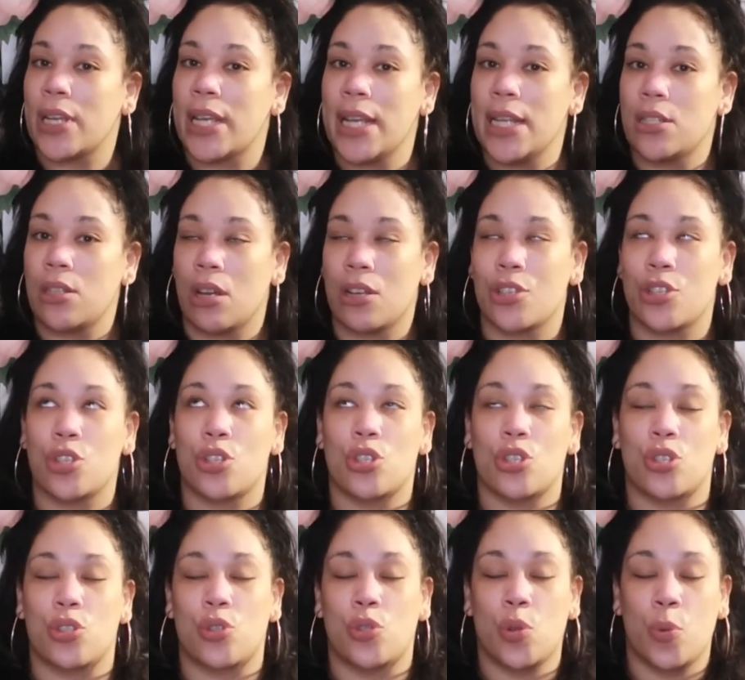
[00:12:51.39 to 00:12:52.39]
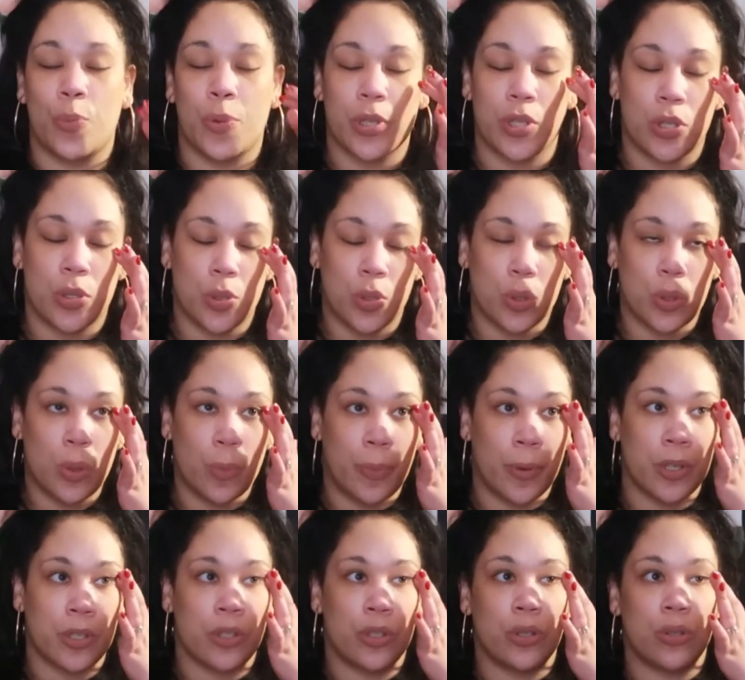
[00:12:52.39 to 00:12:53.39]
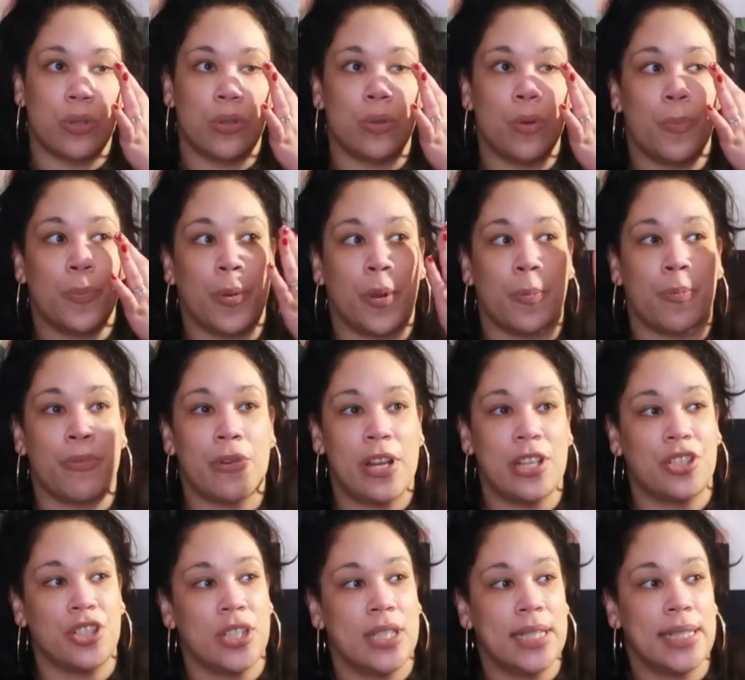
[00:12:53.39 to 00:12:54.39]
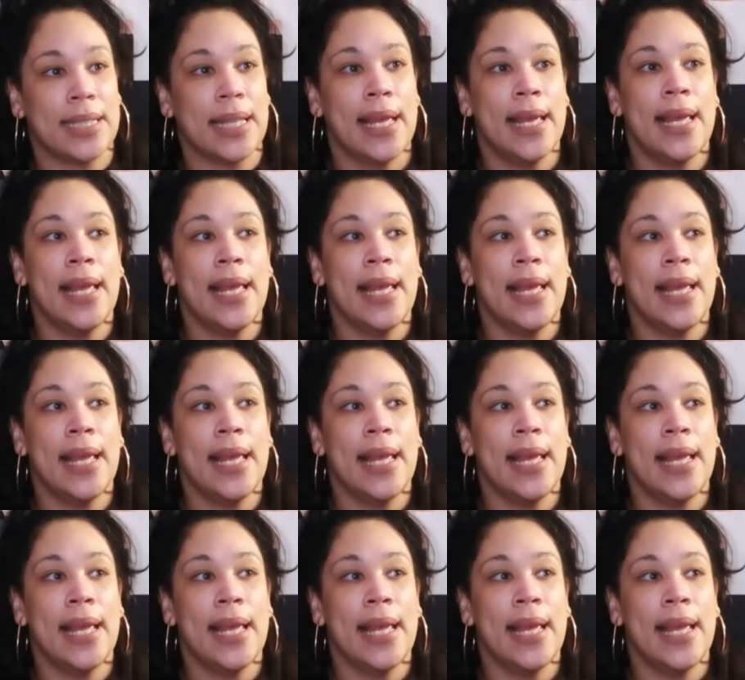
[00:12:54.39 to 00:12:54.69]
Kids are super, super, super precious.